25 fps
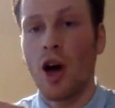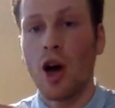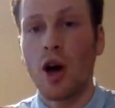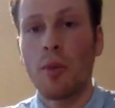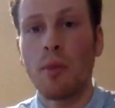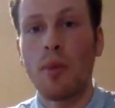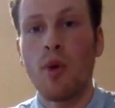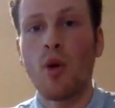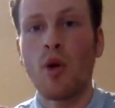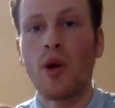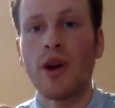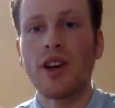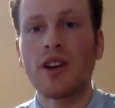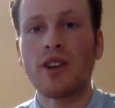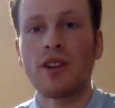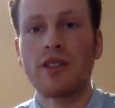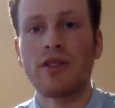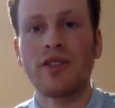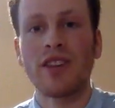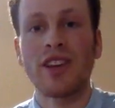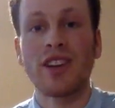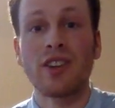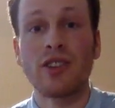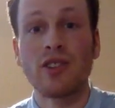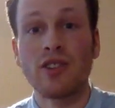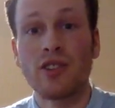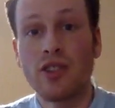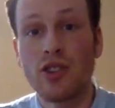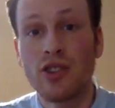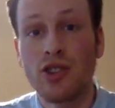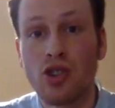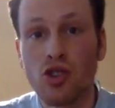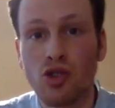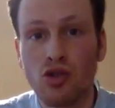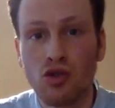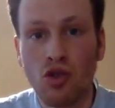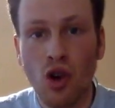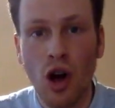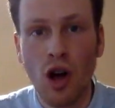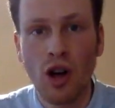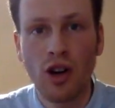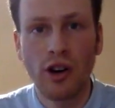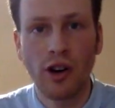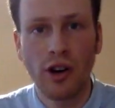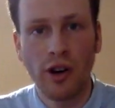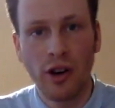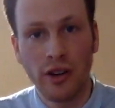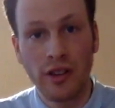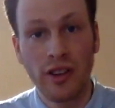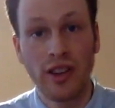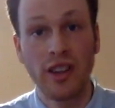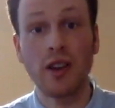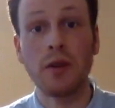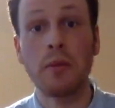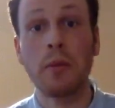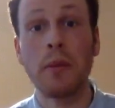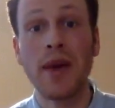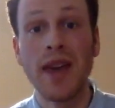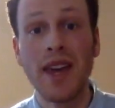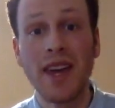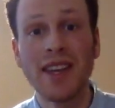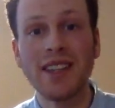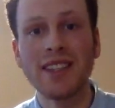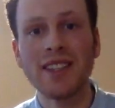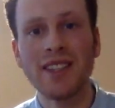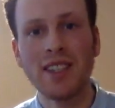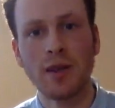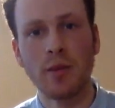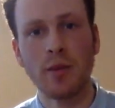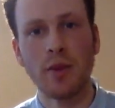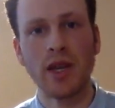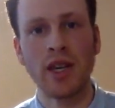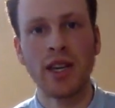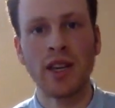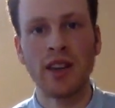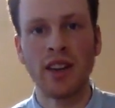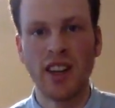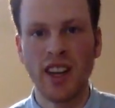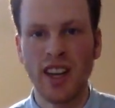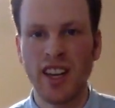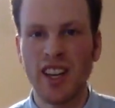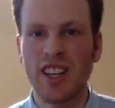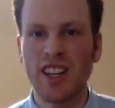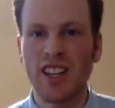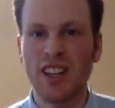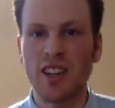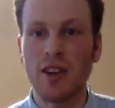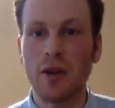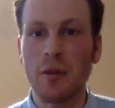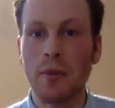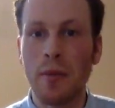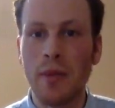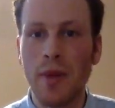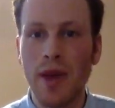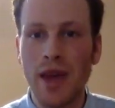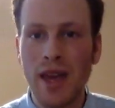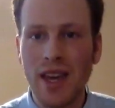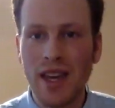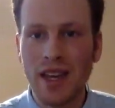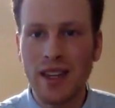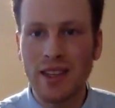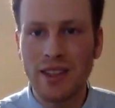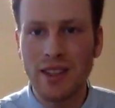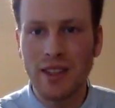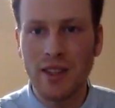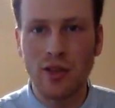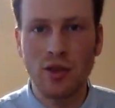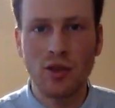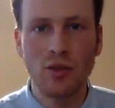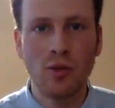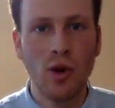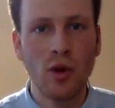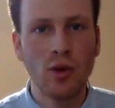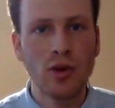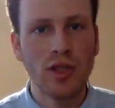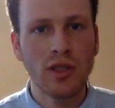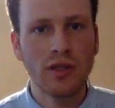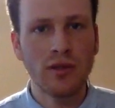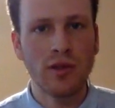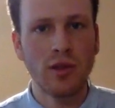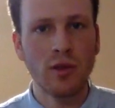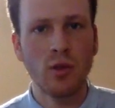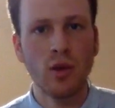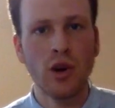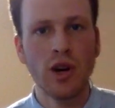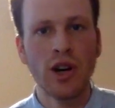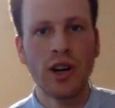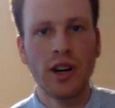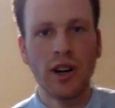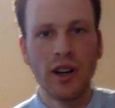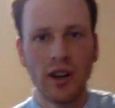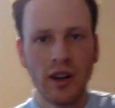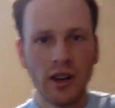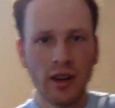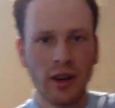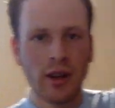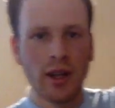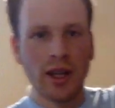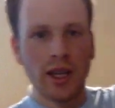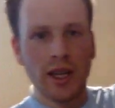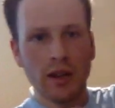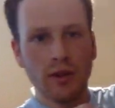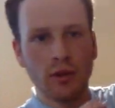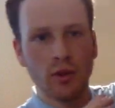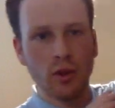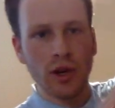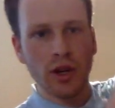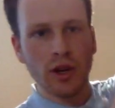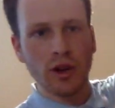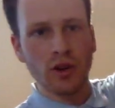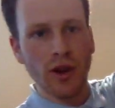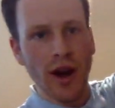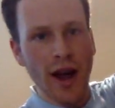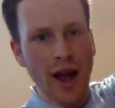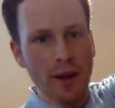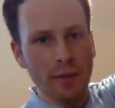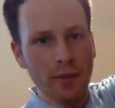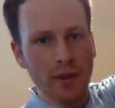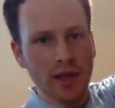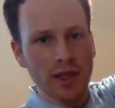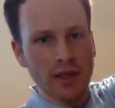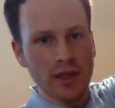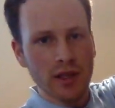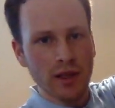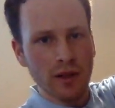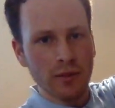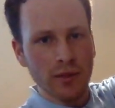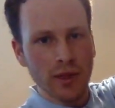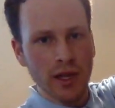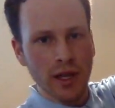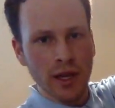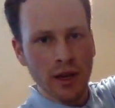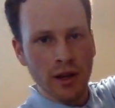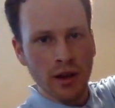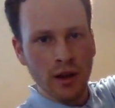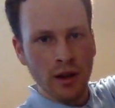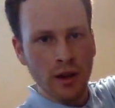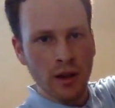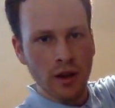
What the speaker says: our pointer fingers are stronger. They're made to be. They're made to do most of the work. If we're grabbing something,